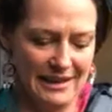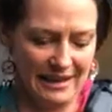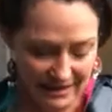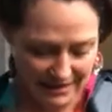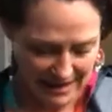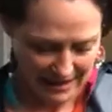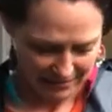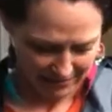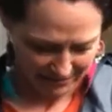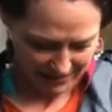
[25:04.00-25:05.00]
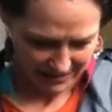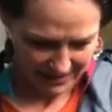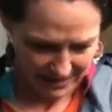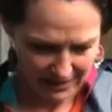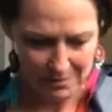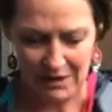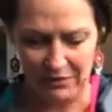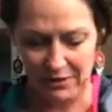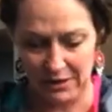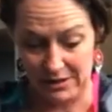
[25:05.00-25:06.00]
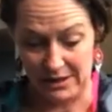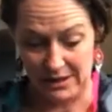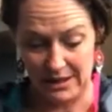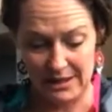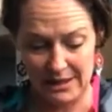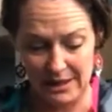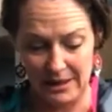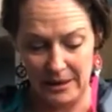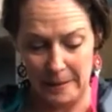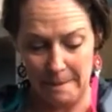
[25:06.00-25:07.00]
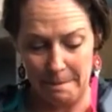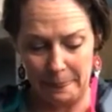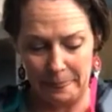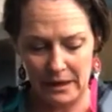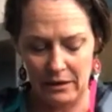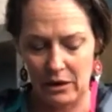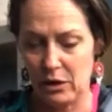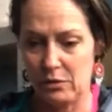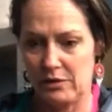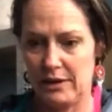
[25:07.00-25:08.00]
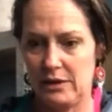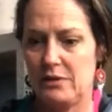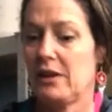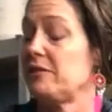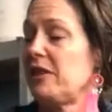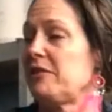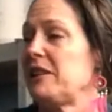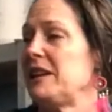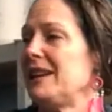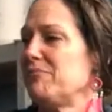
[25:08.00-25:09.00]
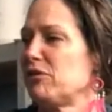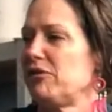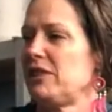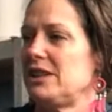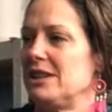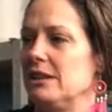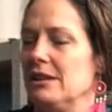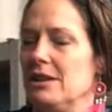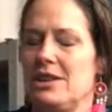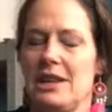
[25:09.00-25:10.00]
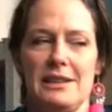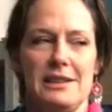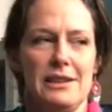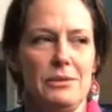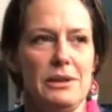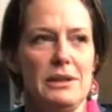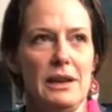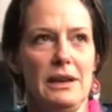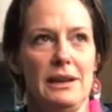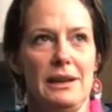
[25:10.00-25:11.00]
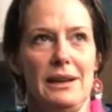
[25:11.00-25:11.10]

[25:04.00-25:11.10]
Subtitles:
And then I met Francis, who's very, very proficient at chess, I would say.